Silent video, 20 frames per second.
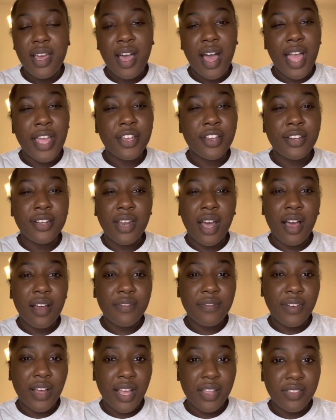I could
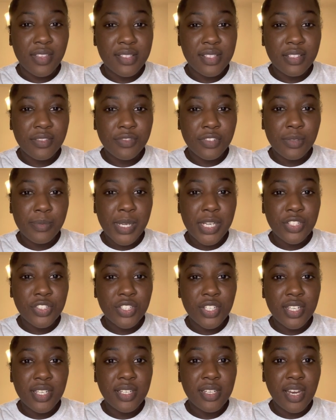not find this
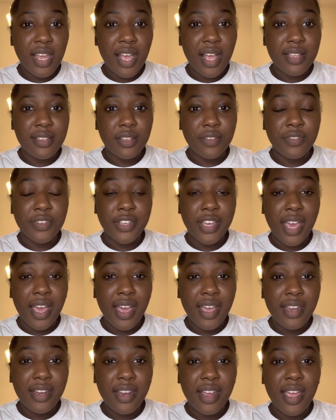information as of
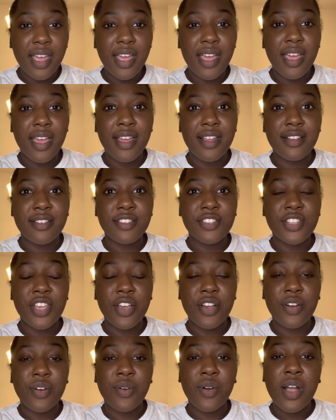yet, and
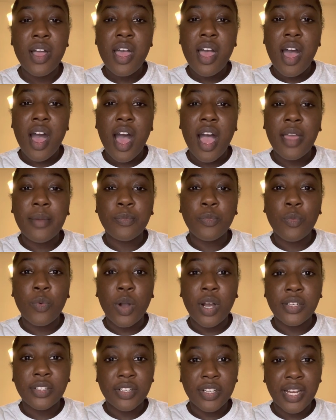so I'm
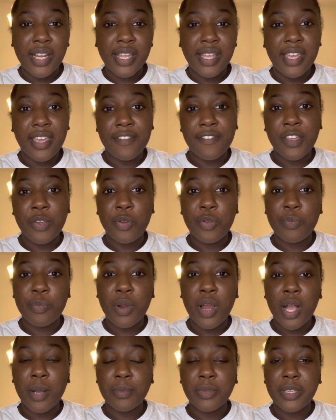wondering if it would
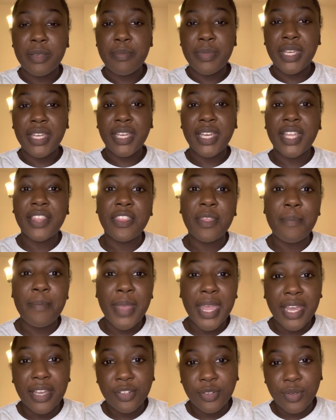probably be in the
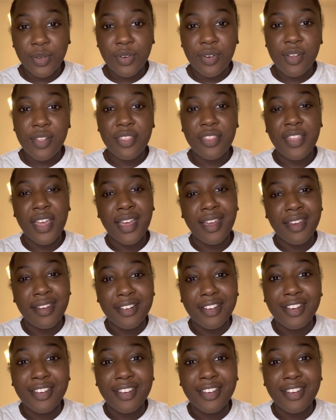manual that